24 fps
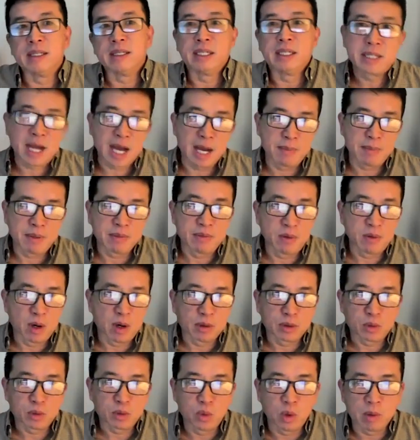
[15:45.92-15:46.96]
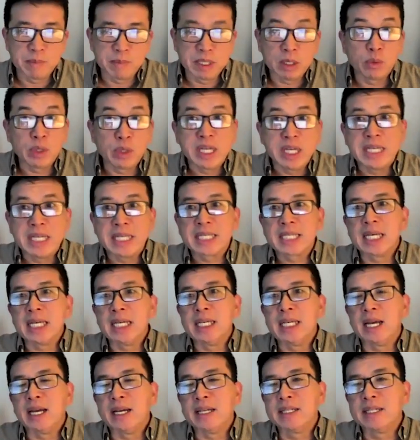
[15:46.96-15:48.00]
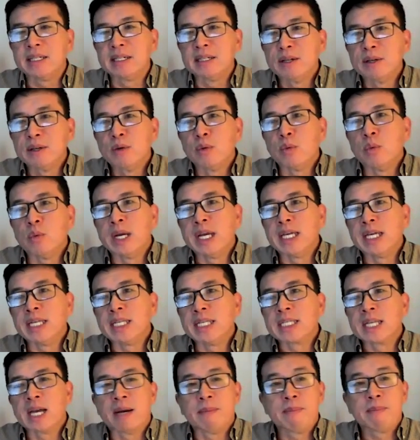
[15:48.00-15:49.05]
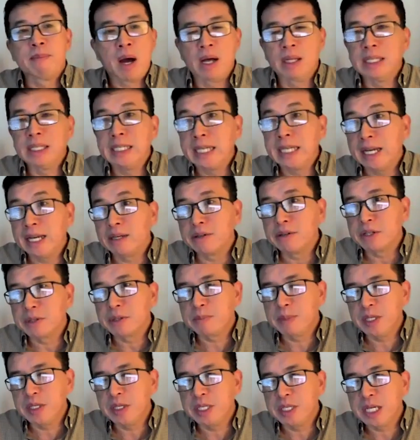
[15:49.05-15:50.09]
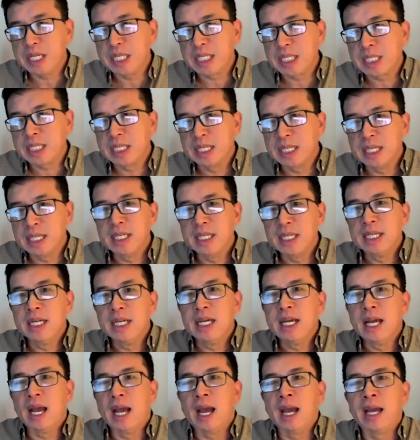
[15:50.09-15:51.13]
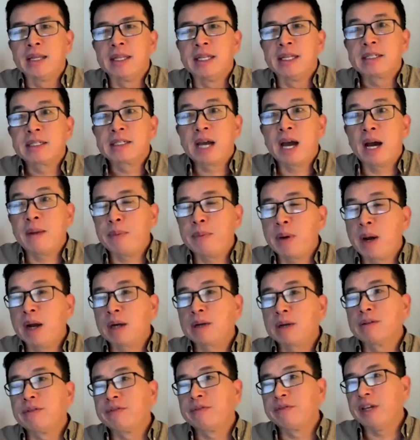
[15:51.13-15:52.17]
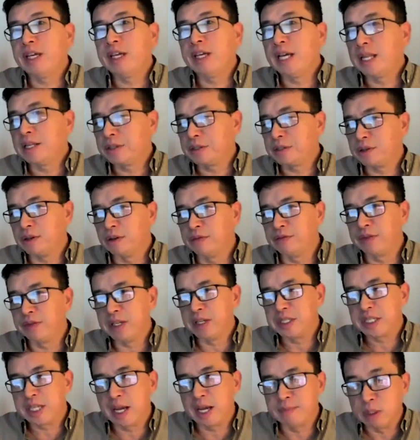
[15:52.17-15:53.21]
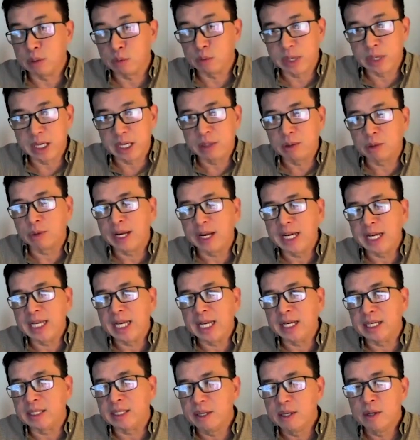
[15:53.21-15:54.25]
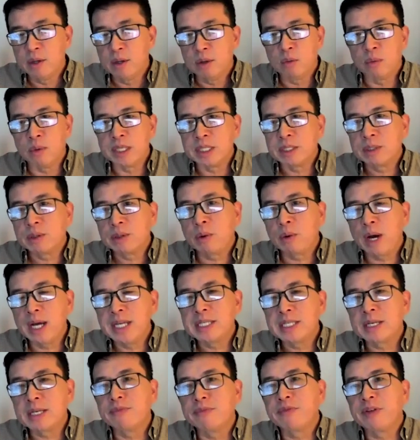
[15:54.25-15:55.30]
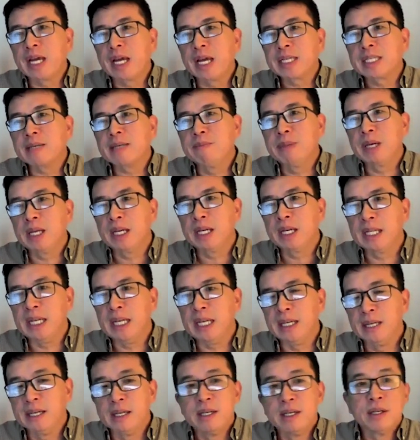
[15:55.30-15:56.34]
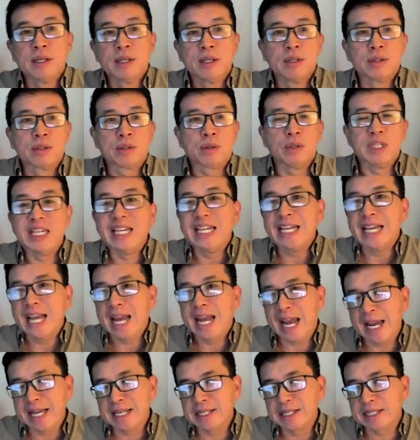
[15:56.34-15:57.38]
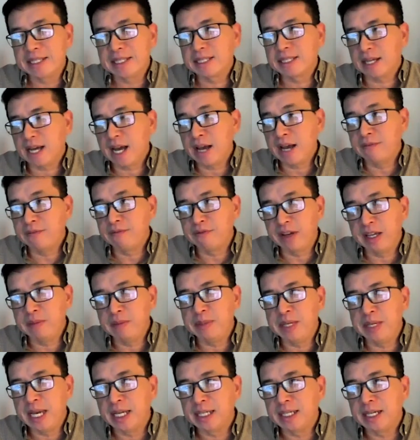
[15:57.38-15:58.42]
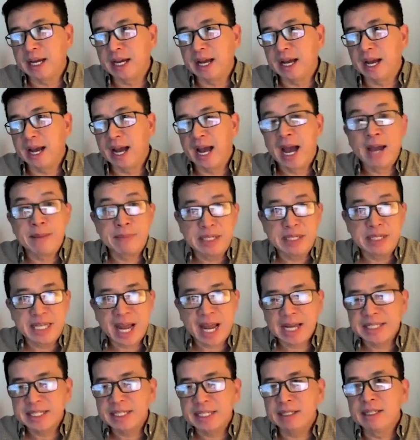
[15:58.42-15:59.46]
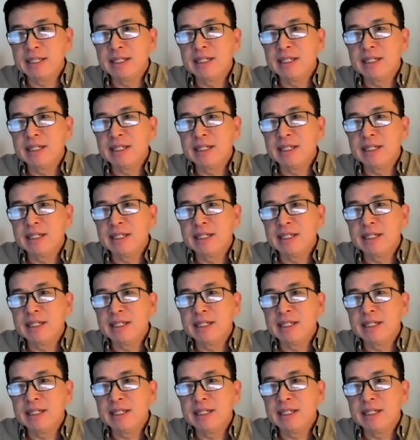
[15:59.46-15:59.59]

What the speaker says: top of the vault will be reseeded with pollinator species, and the topography at the surface can be regraded with quite some flexibility to enhance amphibian habitat